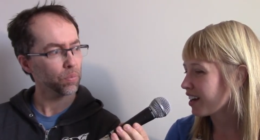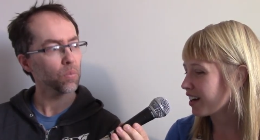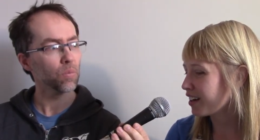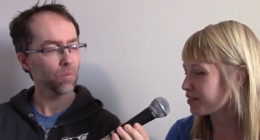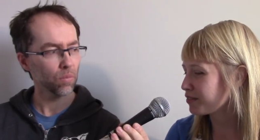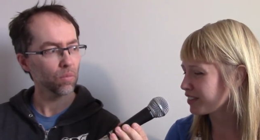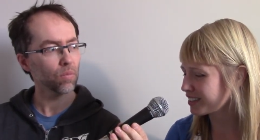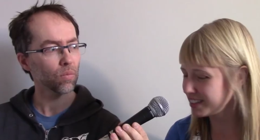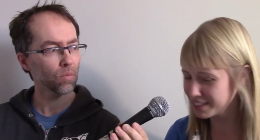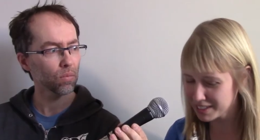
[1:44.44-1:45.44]
Speaker 1: I
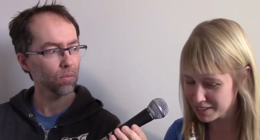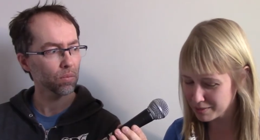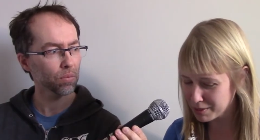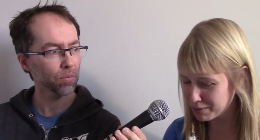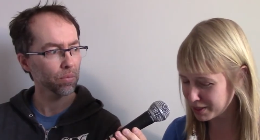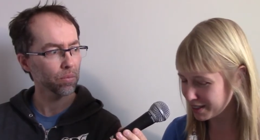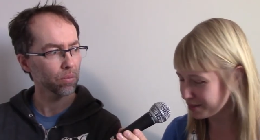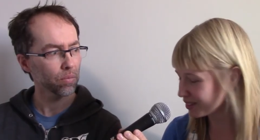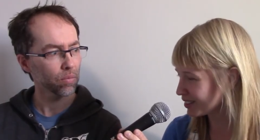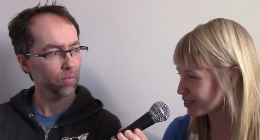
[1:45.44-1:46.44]
reflected, maybe
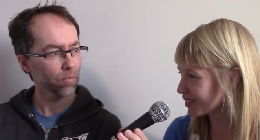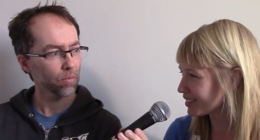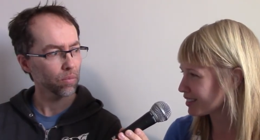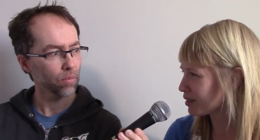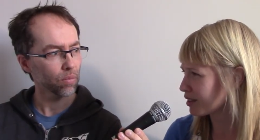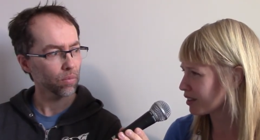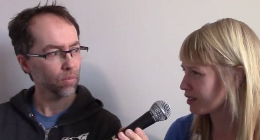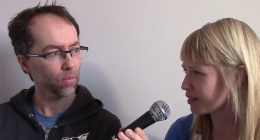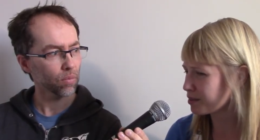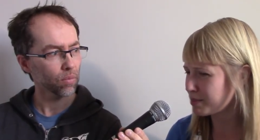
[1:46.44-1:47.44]
I wasn't dressed
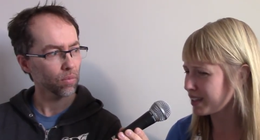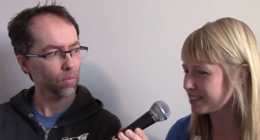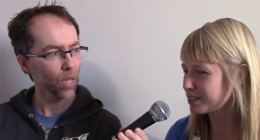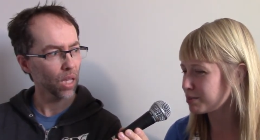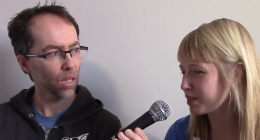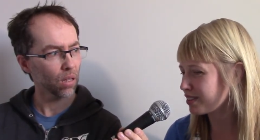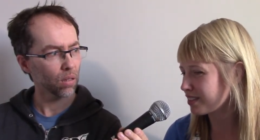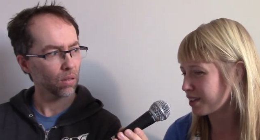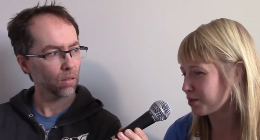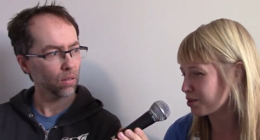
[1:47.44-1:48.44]
the best,
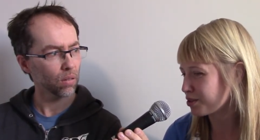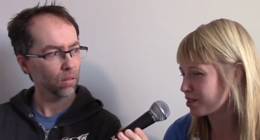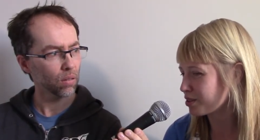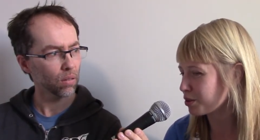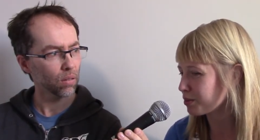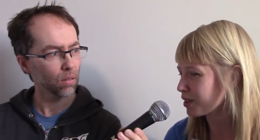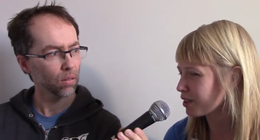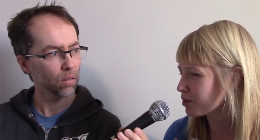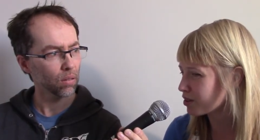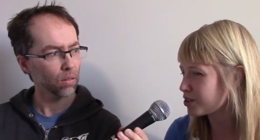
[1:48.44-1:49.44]
but I was dressed
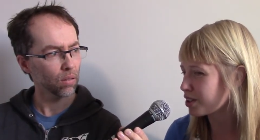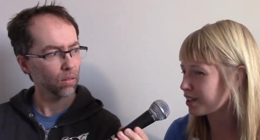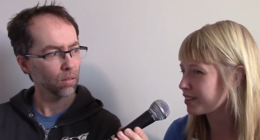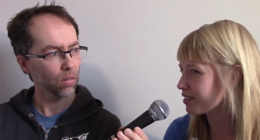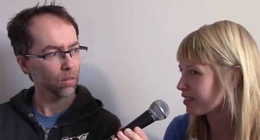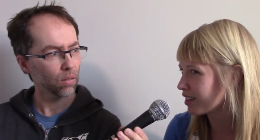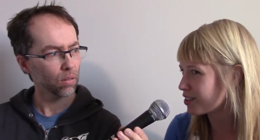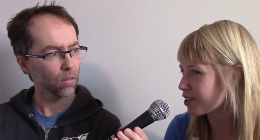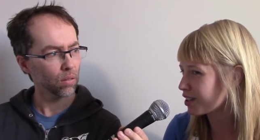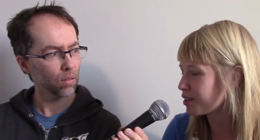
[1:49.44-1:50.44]
normally with a giant
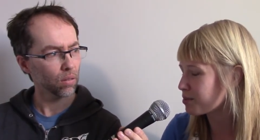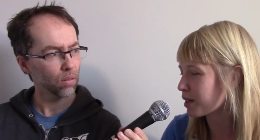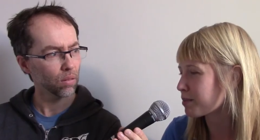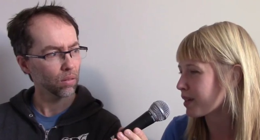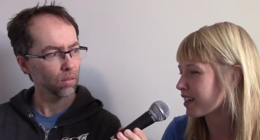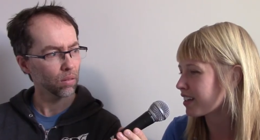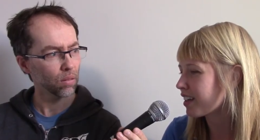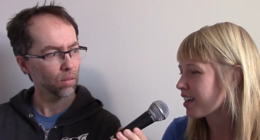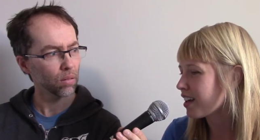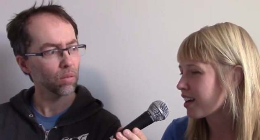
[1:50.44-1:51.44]
hitchhiking backpack.
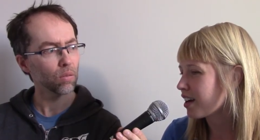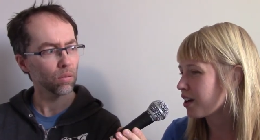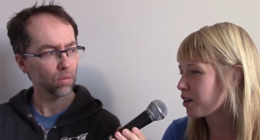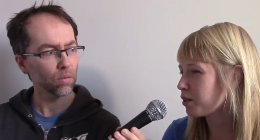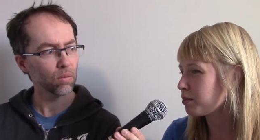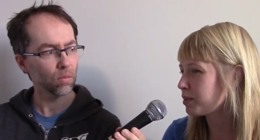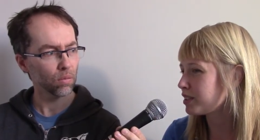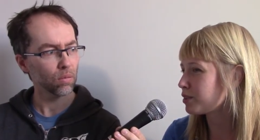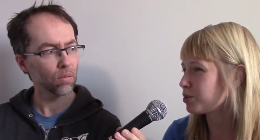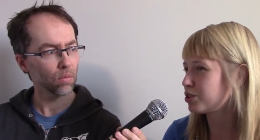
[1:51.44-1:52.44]

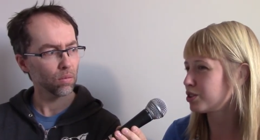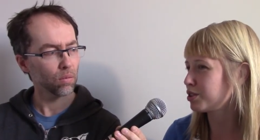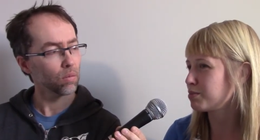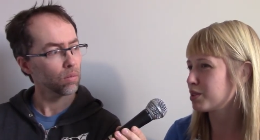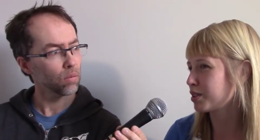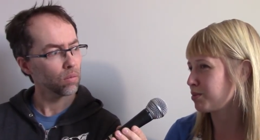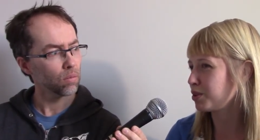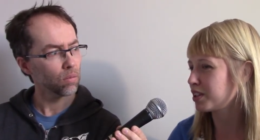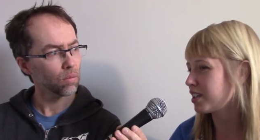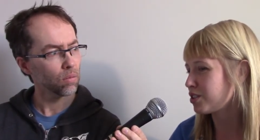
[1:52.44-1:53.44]
But it was just a
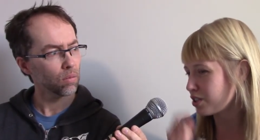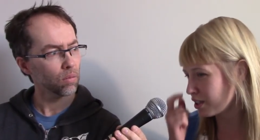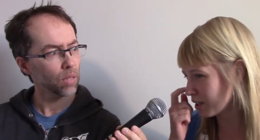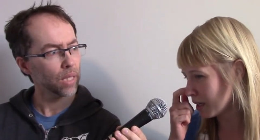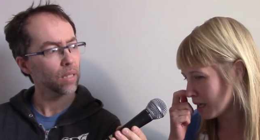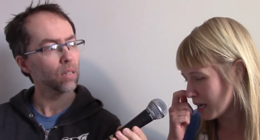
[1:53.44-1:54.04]
miscommunication.